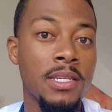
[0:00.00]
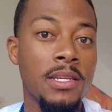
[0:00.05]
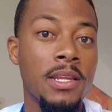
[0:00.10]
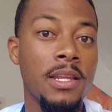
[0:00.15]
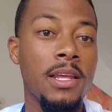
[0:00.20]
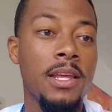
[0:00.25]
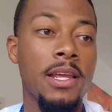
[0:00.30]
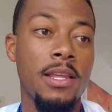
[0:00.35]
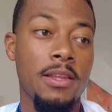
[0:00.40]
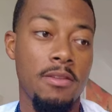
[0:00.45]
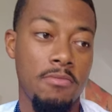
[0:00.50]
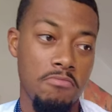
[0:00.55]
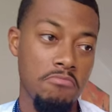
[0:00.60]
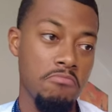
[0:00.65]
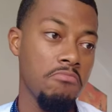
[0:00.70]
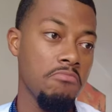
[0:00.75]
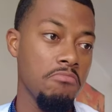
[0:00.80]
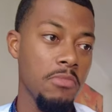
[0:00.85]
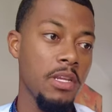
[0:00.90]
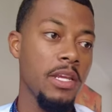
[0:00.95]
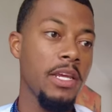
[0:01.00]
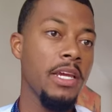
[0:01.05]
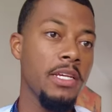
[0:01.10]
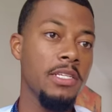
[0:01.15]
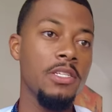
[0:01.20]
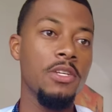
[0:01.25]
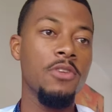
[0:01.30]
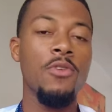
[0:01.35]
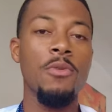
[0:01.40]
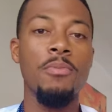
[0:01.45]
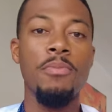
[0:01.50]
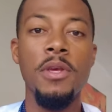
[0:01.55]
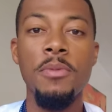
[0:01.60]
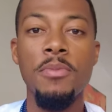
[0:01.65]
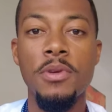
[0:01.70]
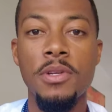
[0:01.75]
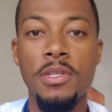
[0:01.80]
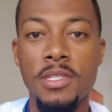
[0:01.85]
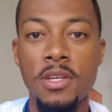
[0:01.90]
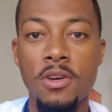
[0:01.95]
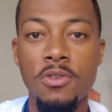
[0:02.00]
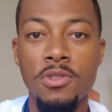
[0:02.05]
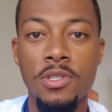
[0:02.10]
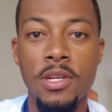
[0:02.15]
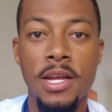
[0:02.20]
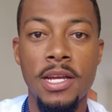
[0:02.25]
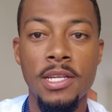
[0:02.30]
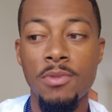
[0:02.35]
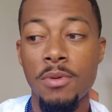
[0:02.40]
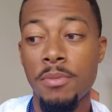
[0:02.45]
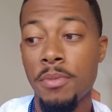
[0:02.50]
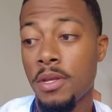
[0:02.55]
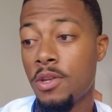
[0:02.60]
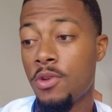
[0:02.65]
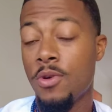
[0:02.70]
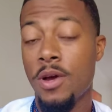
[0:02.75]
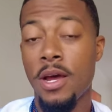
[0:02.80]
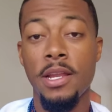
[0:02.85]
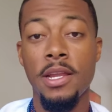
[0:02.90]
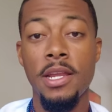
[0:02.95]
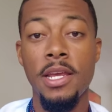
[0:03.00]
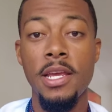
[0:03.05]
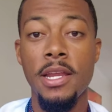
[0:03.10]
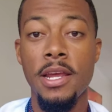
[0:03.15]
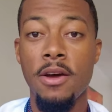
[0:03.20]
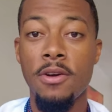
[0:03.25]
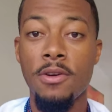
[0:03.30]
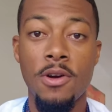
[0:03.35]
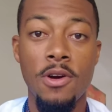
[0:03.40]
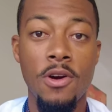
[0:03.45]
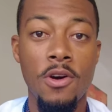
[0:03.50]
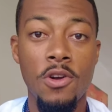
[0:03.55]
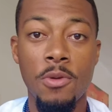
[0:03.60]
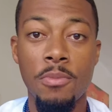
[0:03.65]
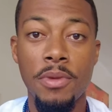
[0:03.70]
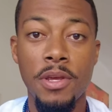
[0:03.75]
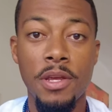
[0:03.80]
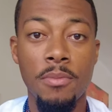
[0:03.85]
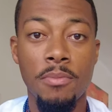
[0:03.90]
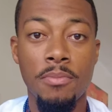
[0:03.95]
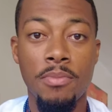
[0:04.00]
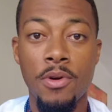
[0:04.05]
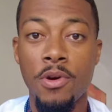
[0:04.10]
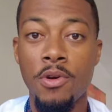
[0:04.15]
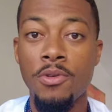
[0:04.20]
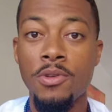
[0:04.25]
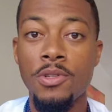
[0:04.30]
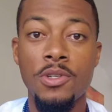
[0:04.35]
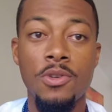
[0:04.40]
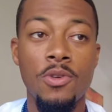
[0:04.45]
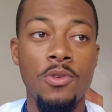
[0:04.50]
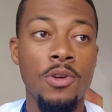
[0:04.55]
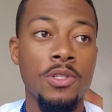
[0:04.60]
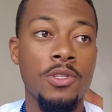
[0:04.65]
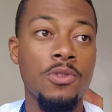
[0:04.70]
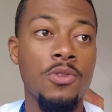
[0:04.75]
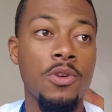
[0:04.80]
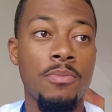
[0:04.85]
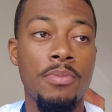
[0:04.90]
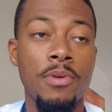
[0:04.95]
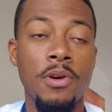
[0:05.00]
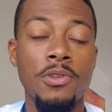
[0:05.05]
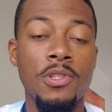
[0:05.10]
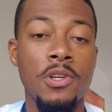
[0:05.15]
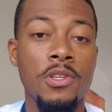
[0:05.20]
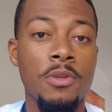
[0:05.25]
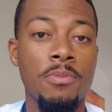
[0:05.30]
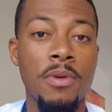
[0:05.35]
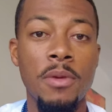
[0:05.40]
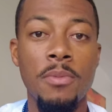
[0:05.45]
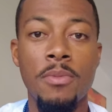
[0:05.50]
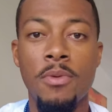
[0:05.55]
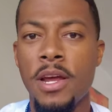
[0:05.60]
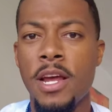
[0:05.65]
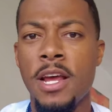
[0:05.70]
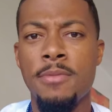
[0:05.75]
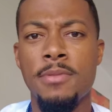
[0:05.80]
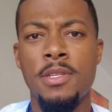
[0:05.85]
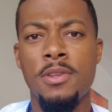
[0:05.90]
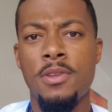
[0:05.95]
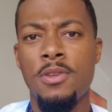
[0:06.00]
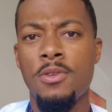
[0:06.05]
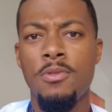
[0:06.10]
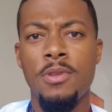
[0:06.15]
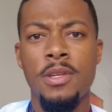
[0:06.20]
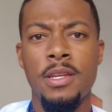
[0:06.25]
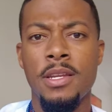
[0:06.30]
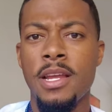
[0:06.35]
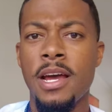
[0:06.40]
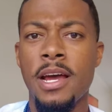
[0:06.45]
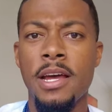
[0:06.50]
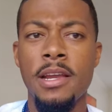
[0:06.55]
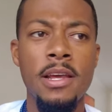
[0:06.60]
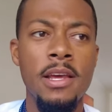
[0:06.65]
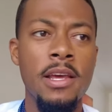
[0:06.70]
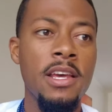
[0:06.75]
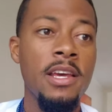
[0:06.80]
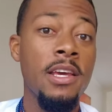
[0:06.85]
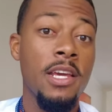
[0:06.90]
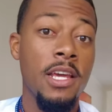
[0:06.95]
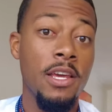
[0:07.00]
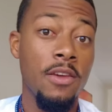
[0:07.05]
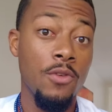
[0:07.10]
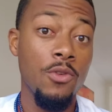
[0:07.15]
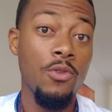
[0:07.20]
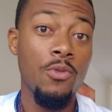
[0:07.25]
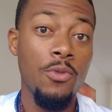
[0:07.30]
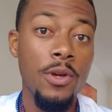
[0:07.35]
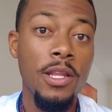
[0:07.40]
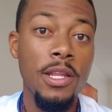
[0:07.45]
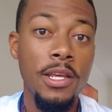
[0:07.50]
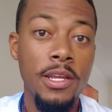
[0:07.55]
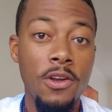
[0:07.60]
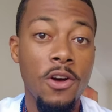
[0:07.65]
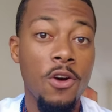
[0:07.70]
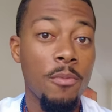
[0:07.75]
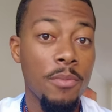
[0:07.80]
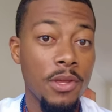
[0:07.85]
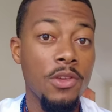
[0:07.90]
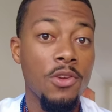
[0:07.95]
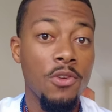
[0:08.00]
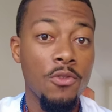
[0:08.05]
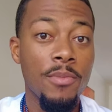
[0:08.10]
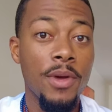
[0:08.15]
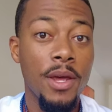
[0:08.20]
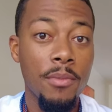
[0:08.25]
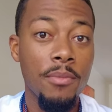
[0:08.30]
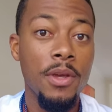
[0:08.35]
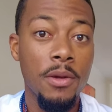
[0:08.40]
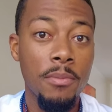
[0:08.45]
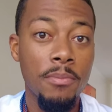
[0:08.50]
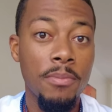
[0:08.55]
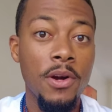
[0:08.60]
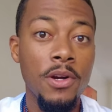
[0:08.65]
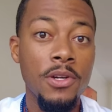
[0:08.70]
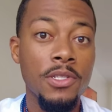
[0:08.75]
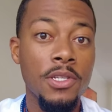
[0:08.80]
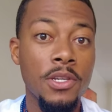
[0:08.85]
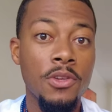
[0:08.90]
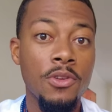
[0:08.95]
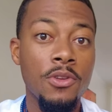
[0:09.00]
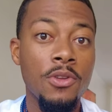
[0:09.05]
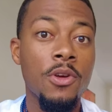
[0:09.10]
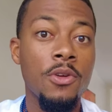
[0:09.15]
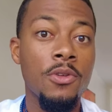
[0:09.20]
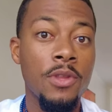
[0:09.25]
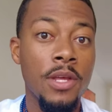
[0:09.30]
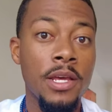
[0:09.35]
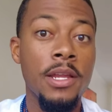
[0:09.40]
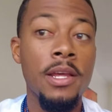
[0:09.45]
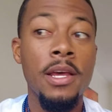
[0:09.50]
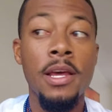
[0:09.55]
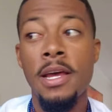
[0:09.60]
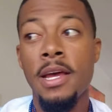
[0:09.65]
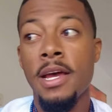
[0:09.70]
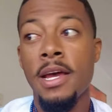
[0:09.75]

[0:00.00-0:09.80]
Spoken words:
it easier for people to socialize with me. Do I need alcohol to be approached or to approach other people? Absolutely not. If you really know me and you've met me in person, you know that